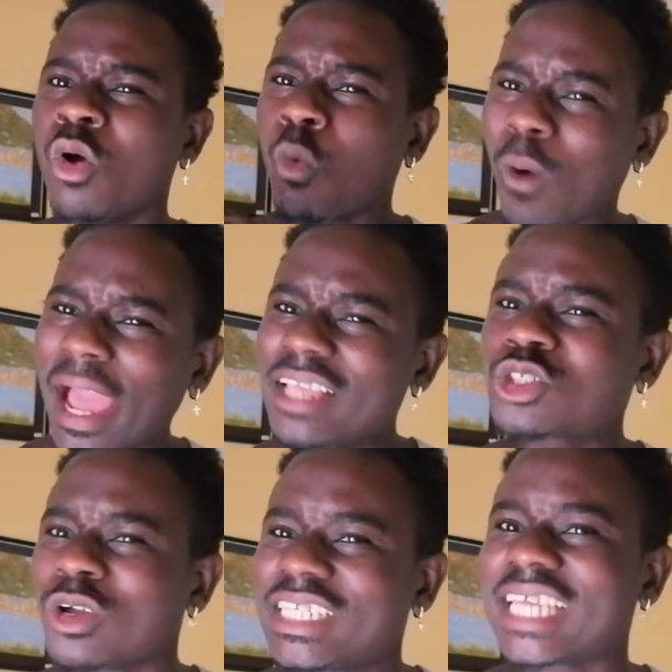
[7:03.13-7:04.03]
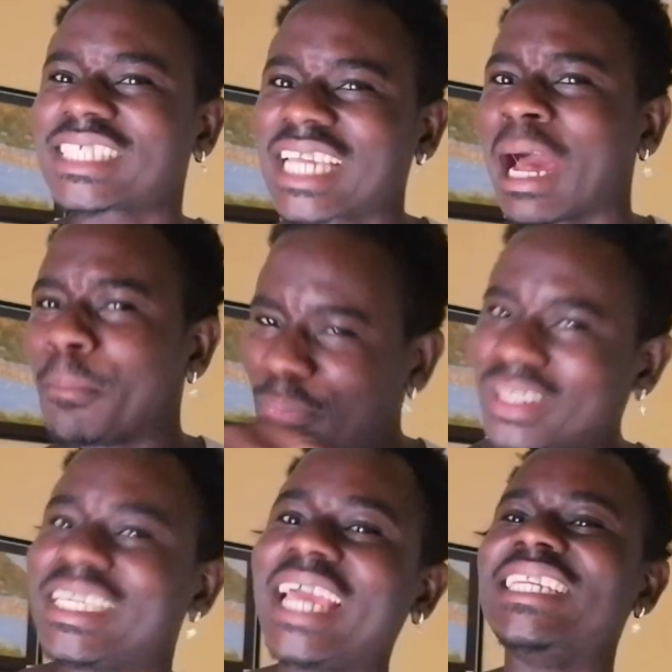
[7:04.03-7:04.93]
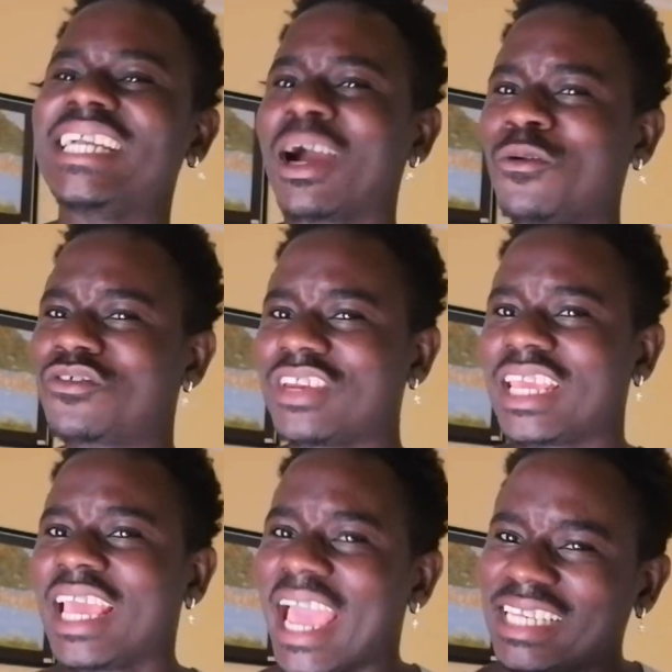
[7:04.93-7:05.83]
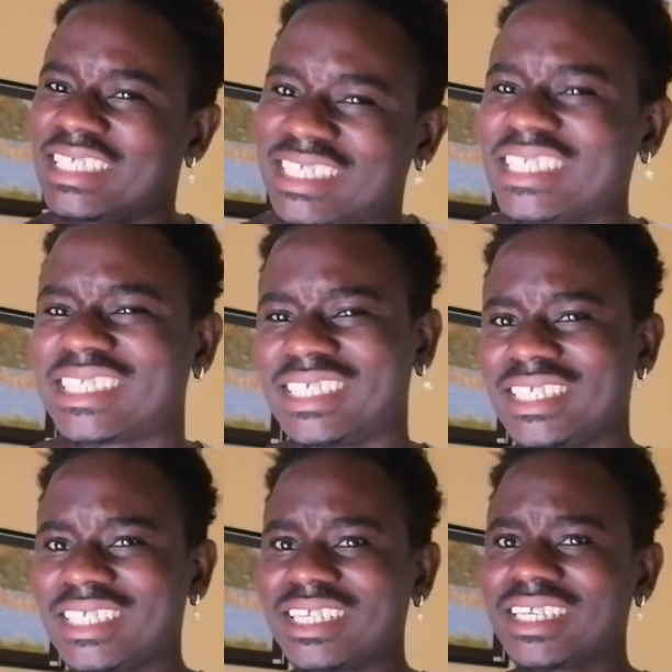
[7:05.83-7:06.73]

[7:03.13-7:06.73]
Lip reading: Why soldiers camp dead the country and the city.